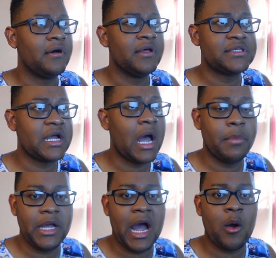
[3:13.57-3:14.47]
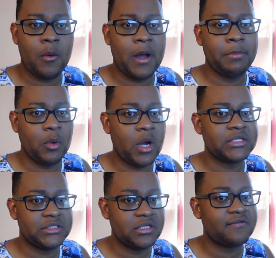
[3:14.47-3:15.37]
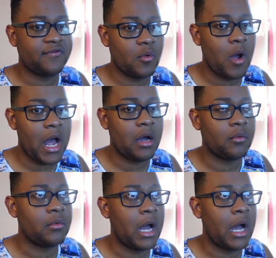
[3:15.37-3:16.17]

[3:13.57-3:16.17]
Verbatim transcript: Looks like I'll be uh, I'll be watching this for a while.